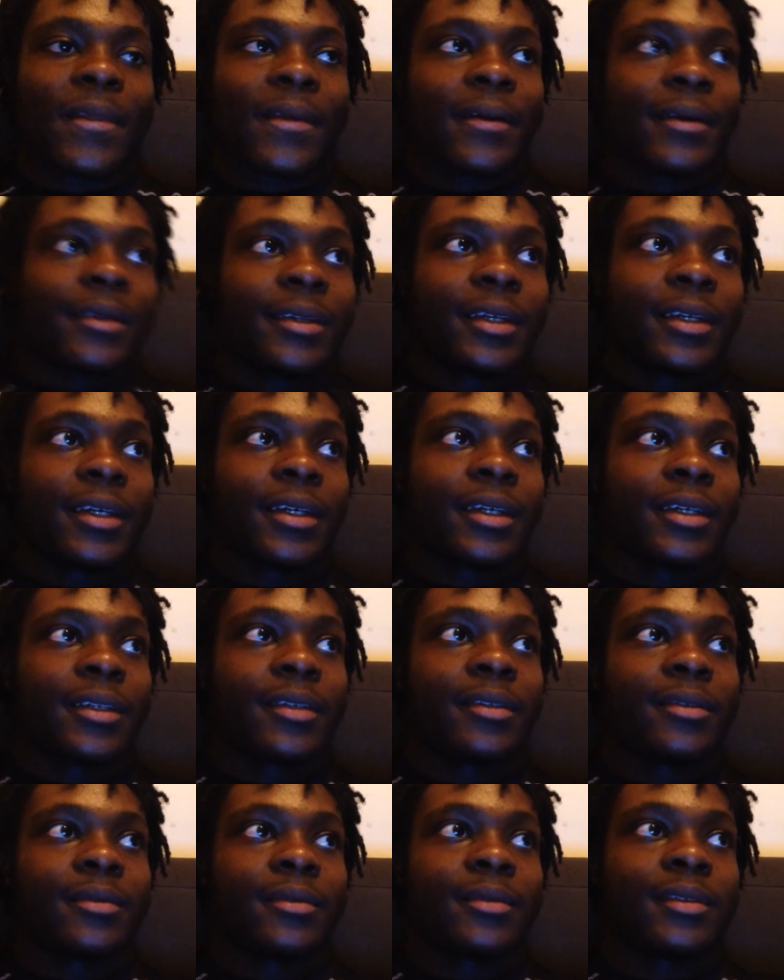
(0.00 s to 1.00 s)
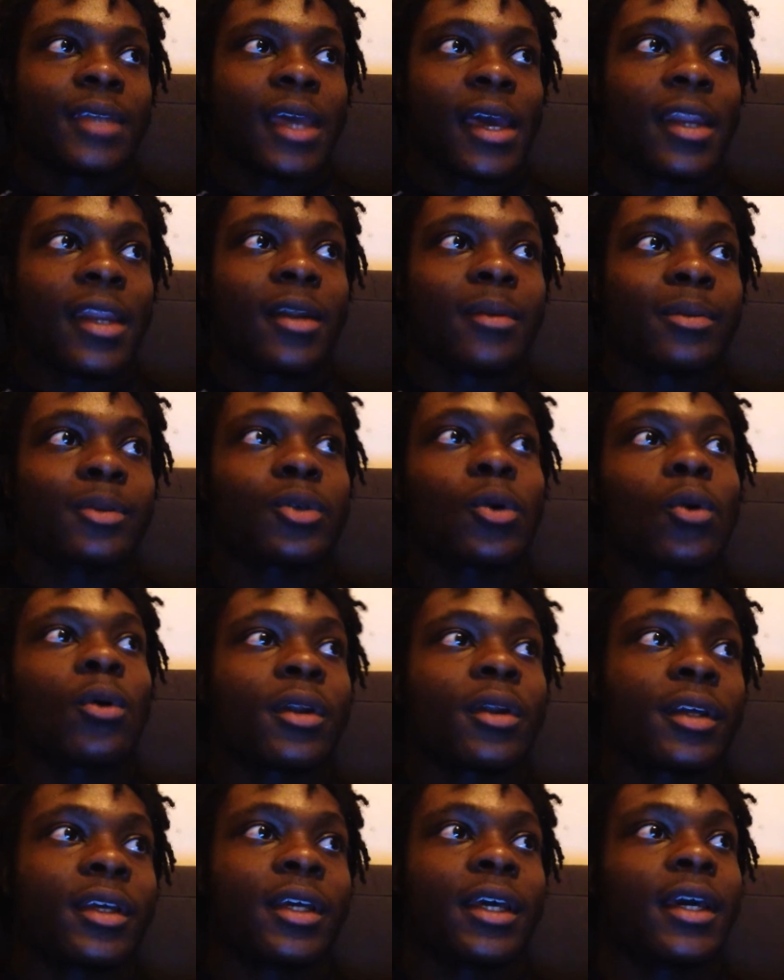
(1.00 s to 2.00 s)
And then they ended up scoring
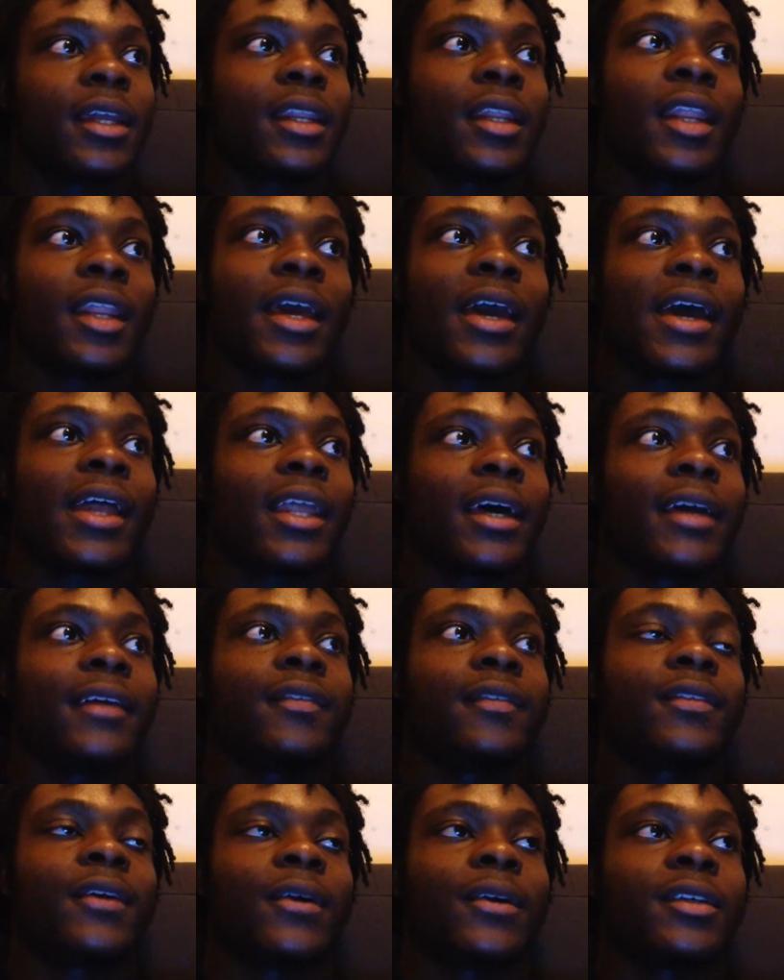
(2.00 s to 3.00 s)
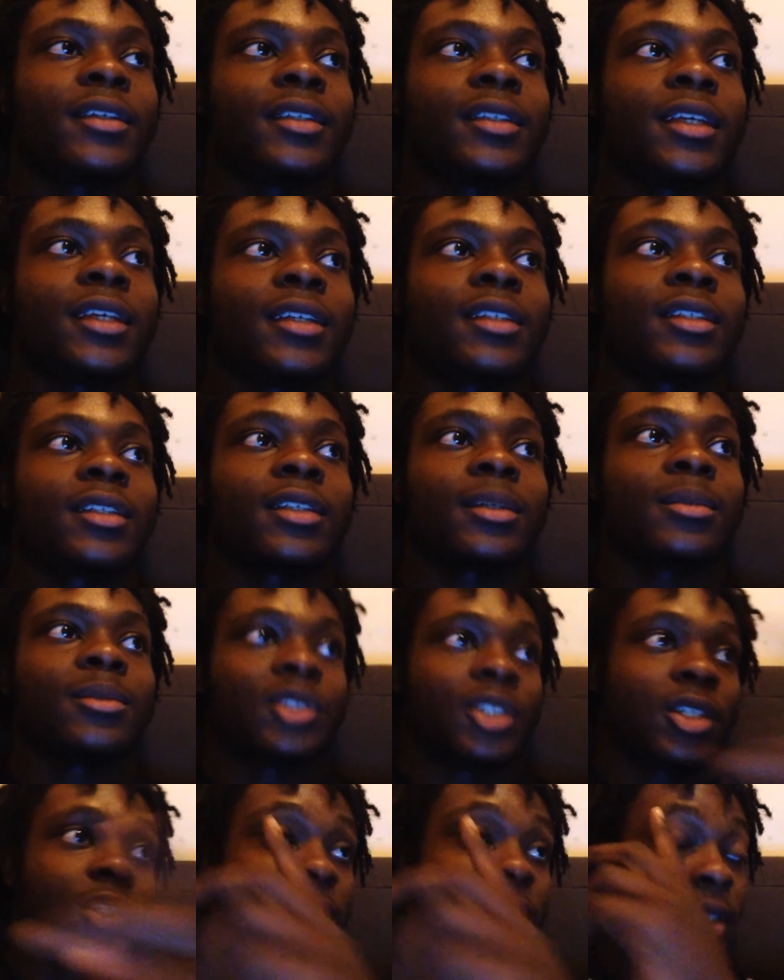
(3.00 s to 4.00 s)
again, and they had, like, 36 or some
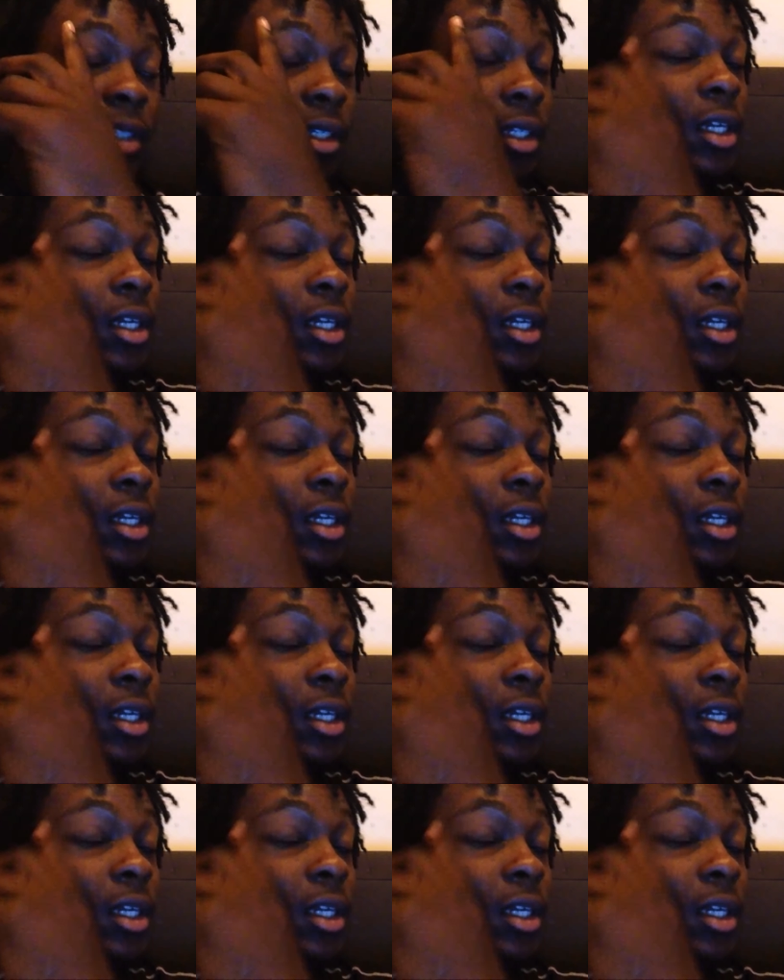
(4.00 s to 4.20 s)
junk.